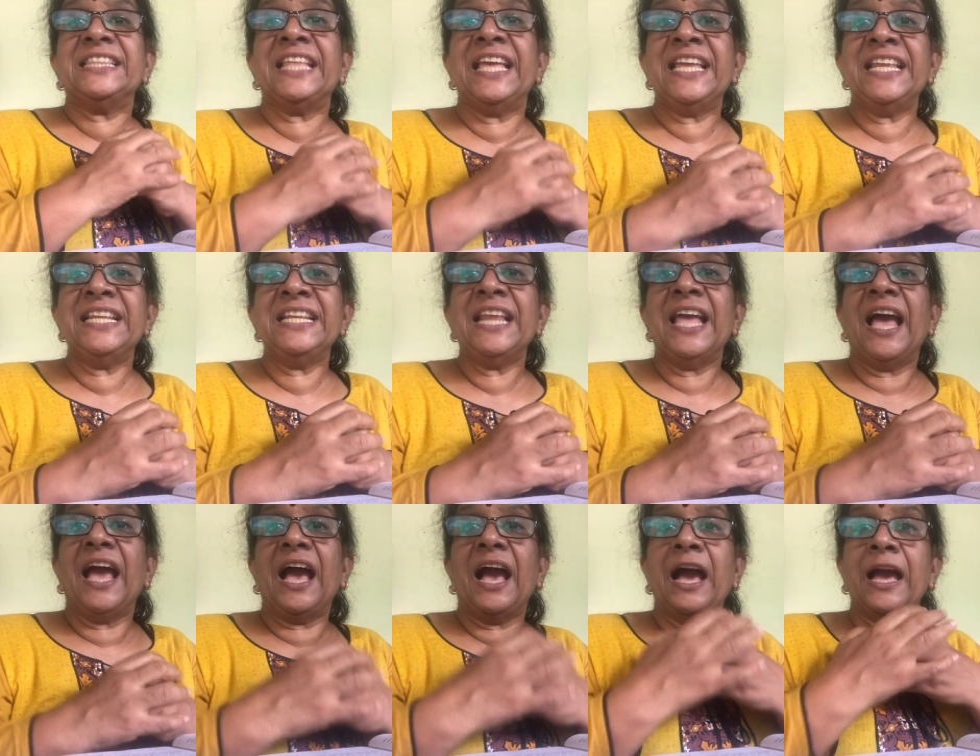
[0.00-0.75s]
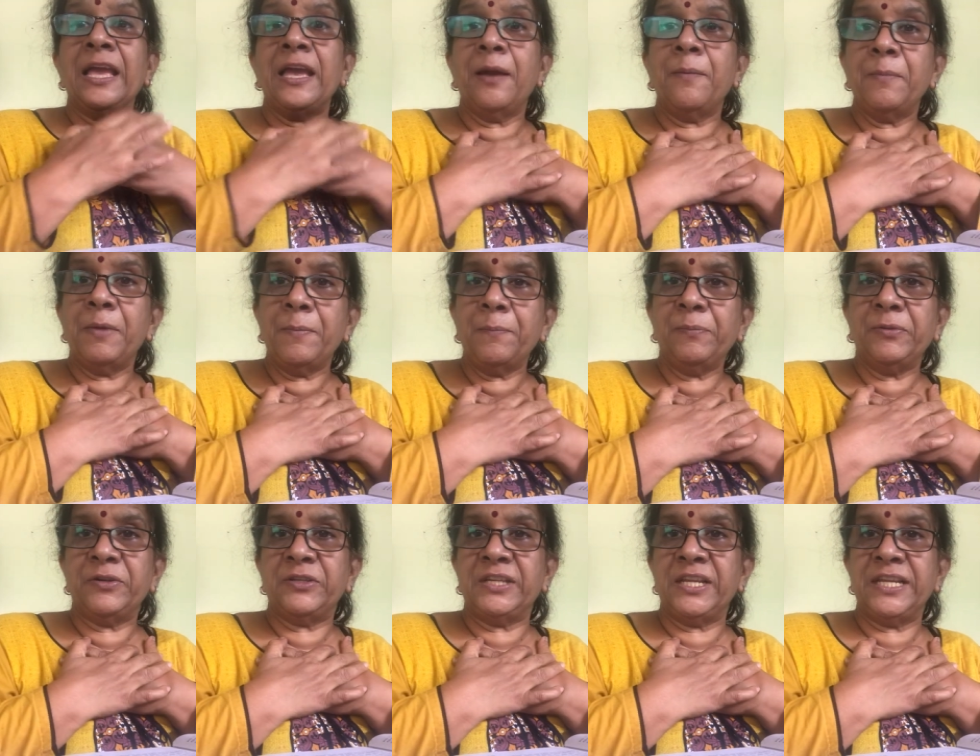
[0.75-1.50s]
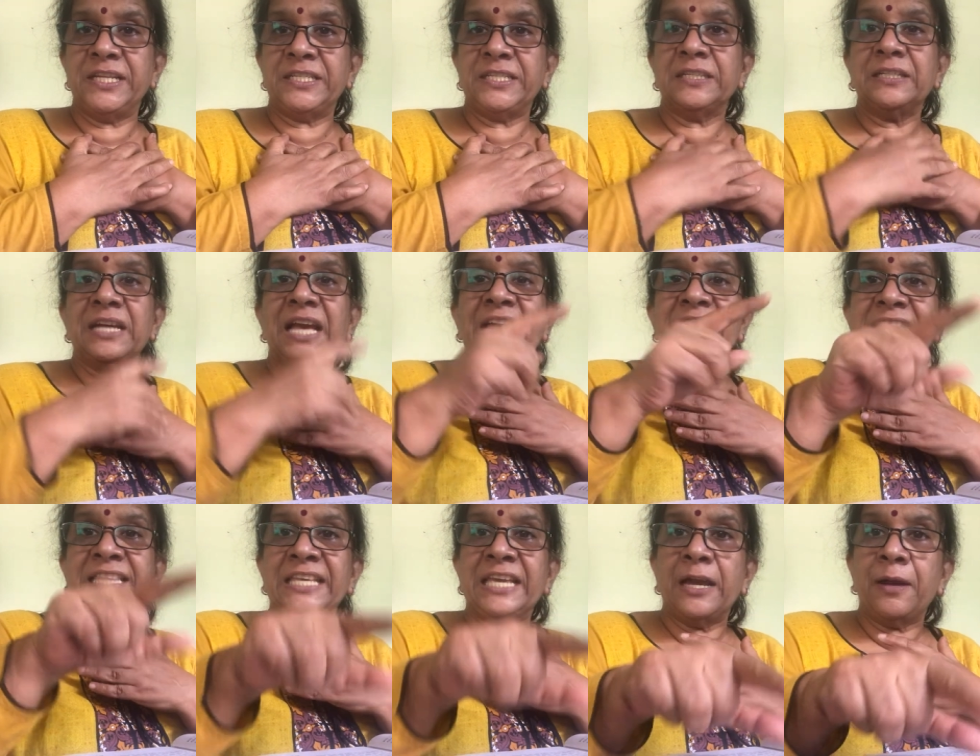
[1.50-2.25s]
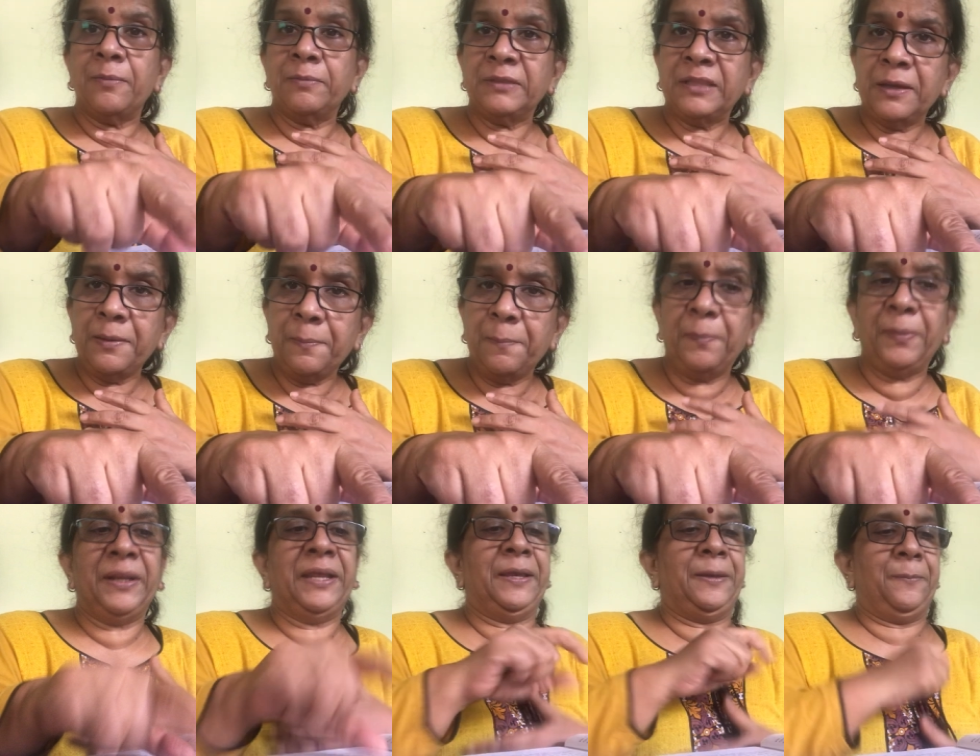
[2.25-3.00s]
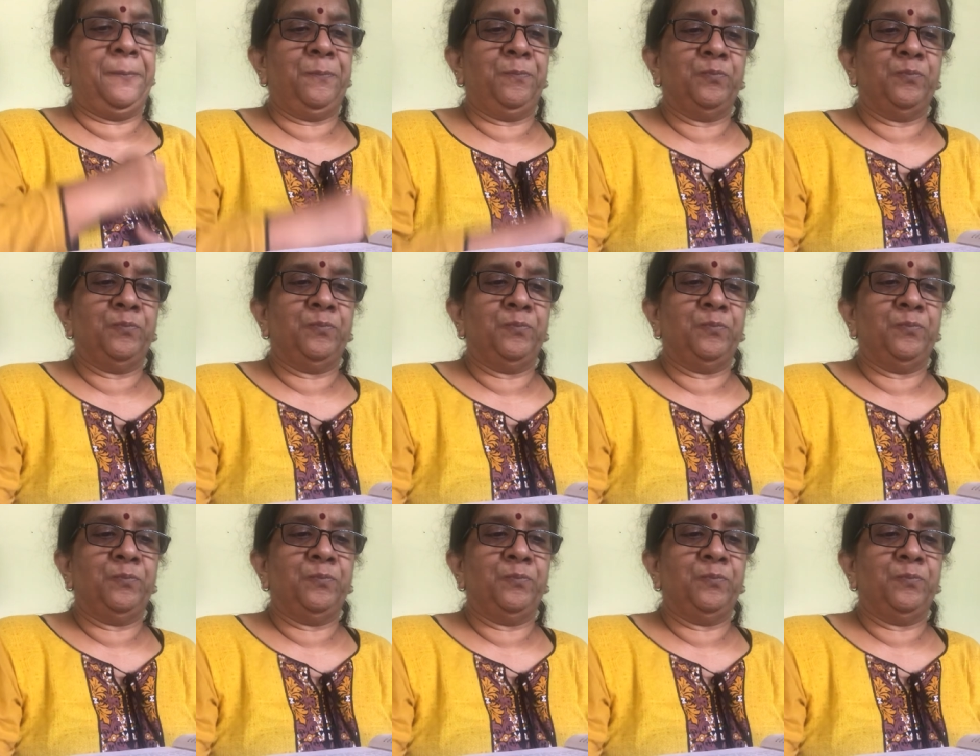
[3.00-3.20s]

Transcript: then I am a predator and they are the prey.